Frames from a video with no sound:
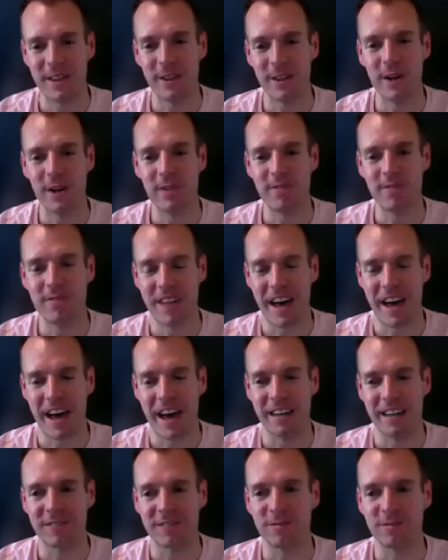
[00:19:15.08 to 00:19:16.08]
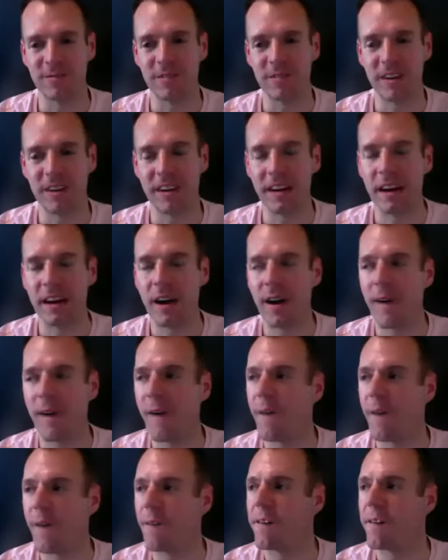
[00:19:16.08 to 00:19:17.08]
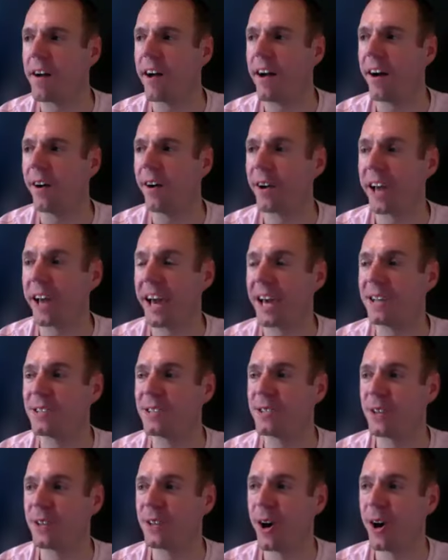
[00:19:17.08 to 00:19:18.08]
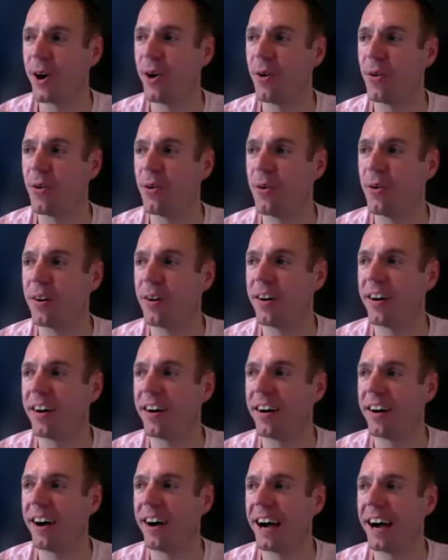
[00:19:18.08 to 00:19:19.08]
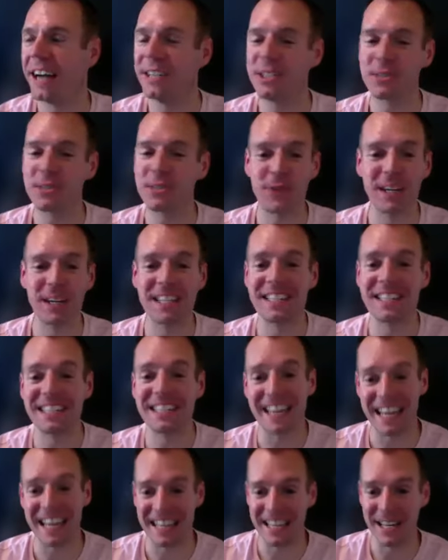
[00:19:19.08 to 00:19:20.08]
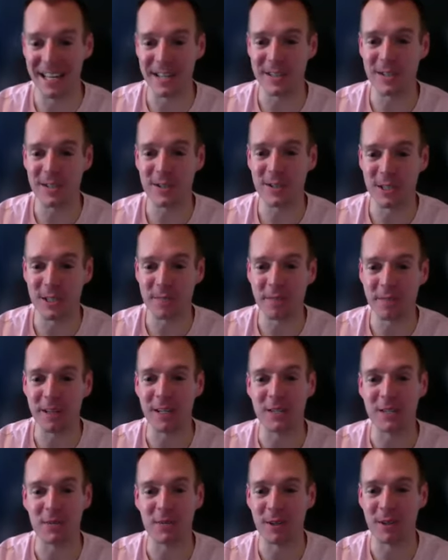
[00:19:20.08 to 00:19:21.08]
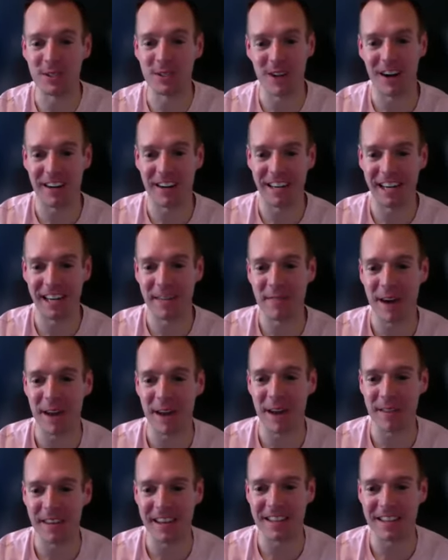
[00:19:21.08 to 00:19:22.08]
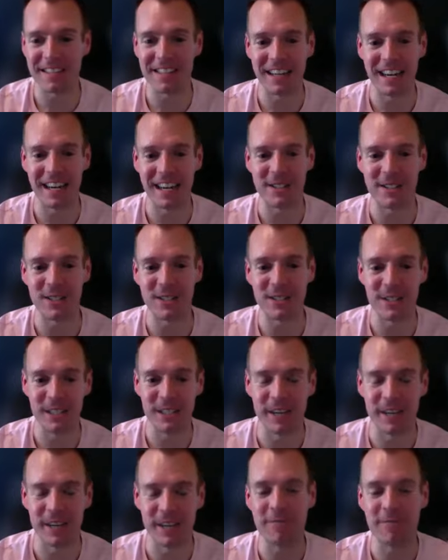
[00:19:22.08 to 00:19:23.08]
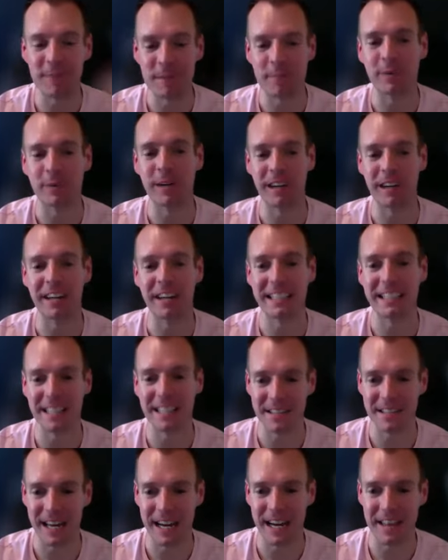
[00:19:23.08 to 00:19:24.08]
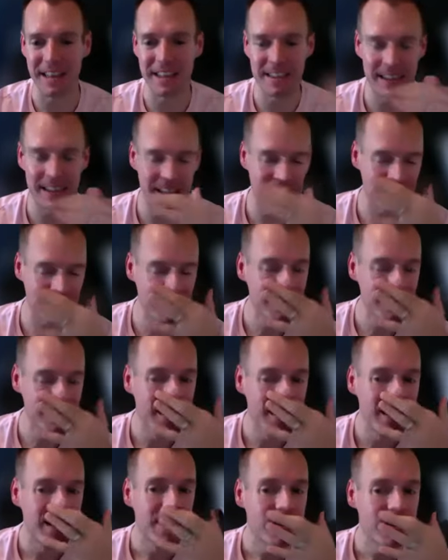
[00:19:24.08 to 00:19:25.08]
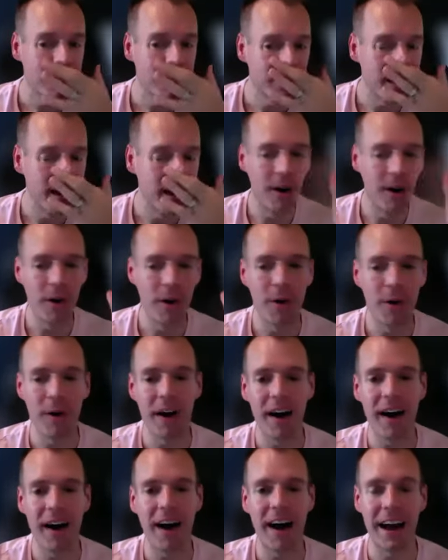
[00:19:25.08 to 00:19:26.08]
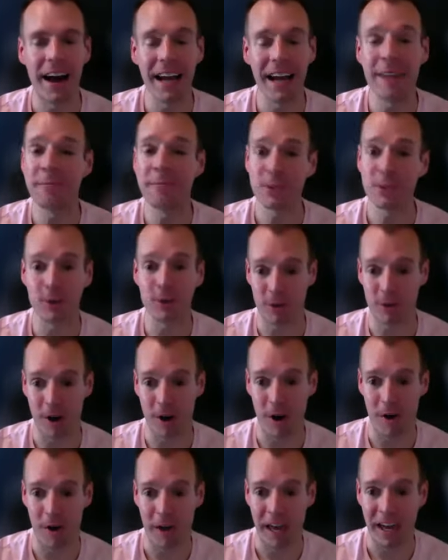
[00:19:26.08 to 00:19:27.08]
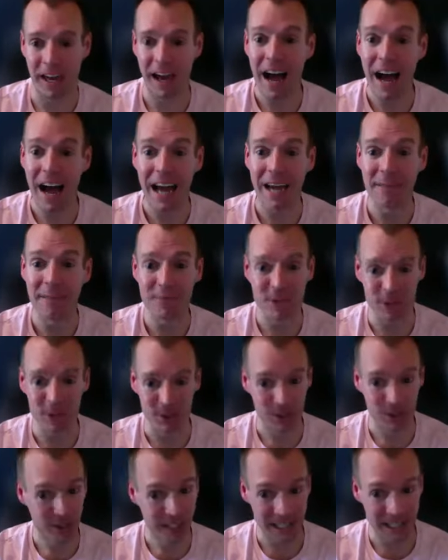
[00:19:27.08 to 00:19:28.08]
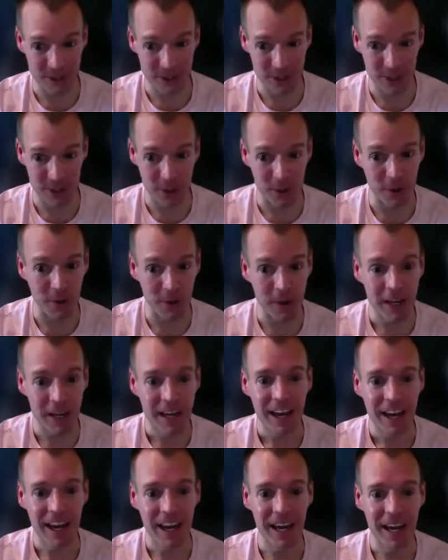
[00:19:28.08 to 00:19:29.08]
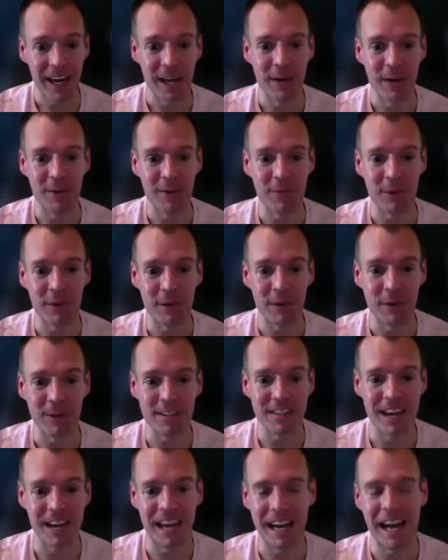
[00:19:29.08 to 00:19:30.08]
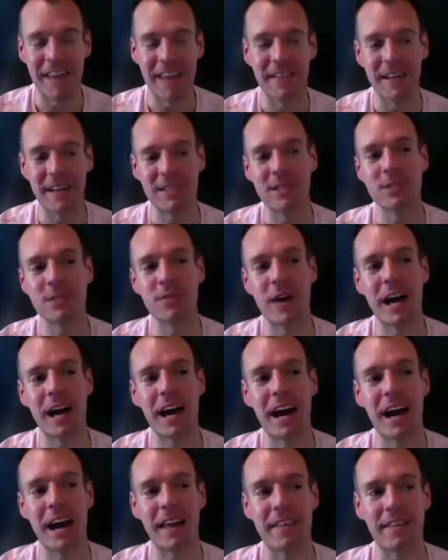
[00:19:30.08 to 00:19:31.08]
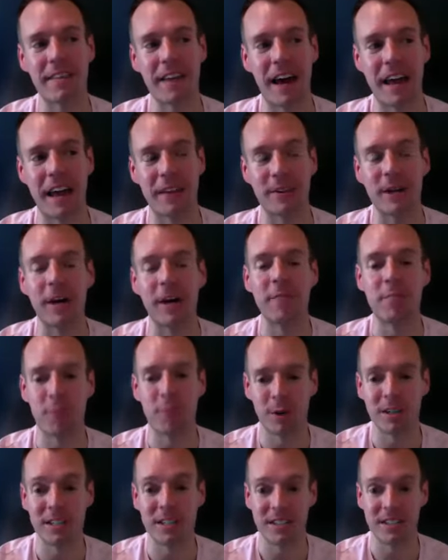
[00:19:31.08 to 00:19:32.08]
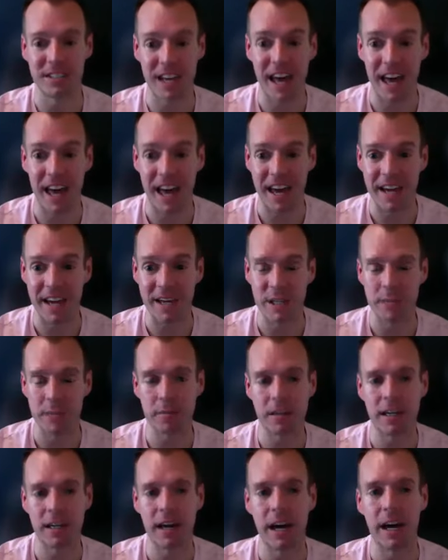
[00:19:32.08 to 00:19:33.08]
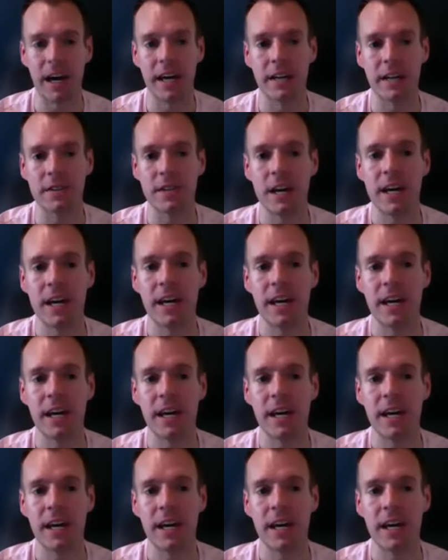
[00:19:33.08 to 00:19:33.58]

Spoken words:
love that. Okay, so I just want to say this just because we were talking about this and I just love people hearing this side of the things. So I am still growing. I am still learning too. And we were, this is why I love Born to Slay is because